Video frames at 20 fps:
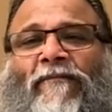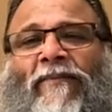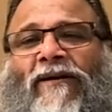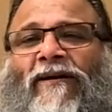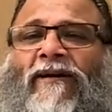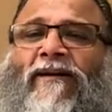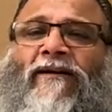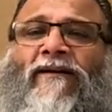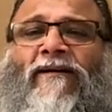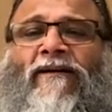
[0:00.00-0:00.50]
but
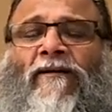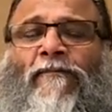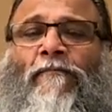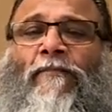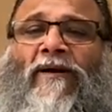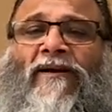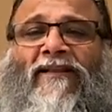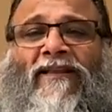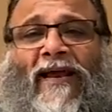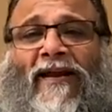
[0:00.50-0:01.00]
it
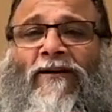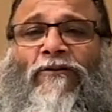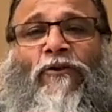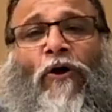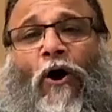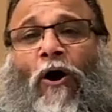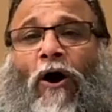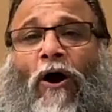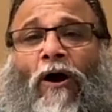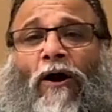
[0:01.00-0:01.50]
but that
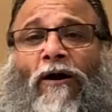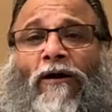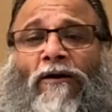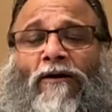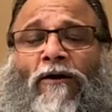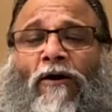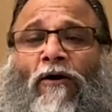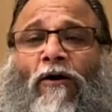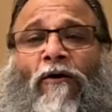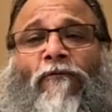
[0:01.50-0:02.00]

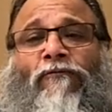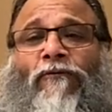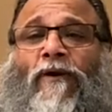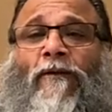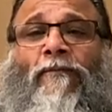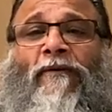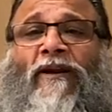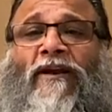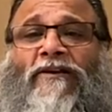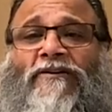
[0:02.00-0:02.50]
thought of
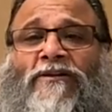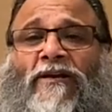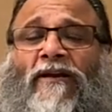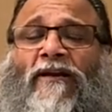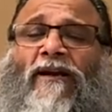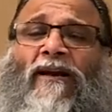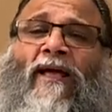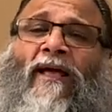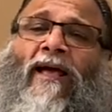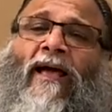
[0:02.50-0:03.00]

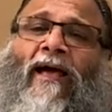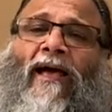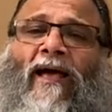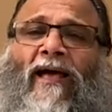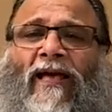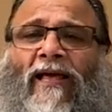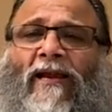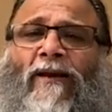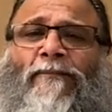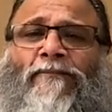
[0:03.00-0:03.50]
liberation
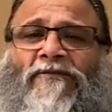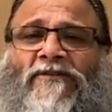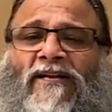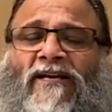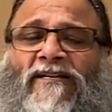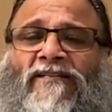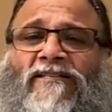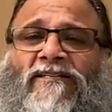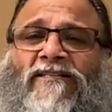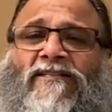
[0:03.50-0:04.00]
helps
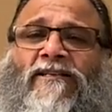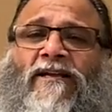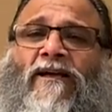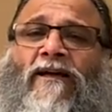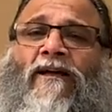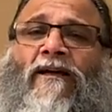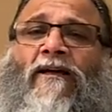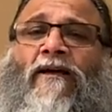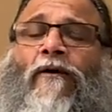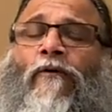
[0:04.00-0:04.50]
us
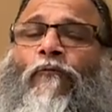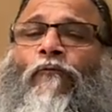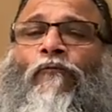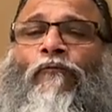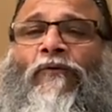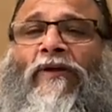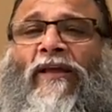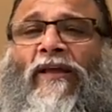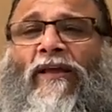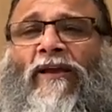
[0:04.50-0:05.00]

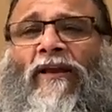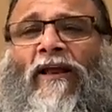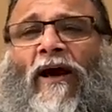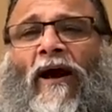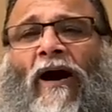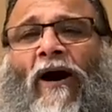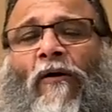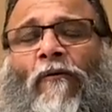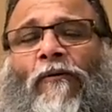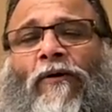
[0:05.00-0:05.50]
wean
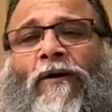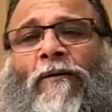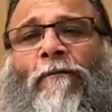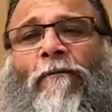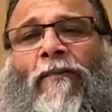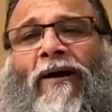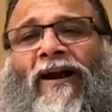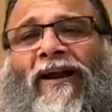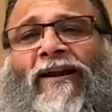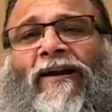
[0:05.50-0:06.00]
our
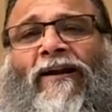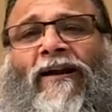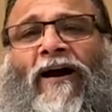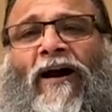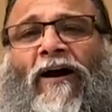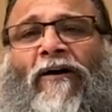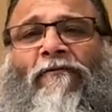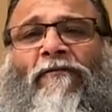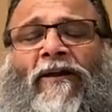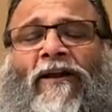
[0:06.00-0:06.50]
mind
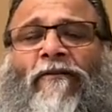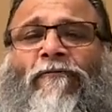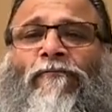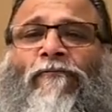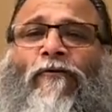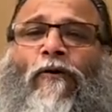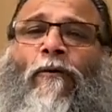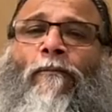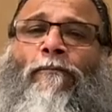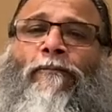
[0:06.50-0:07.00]
away
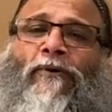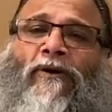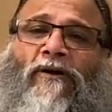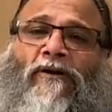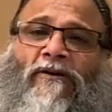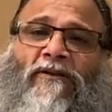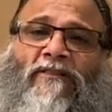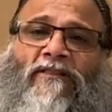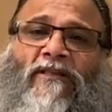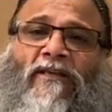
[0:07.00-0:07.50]
from
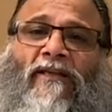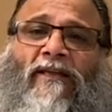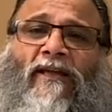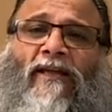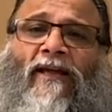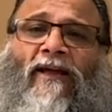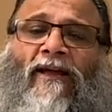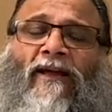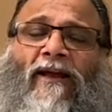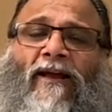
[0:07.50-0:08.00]

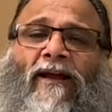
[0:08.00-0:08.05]
prakriti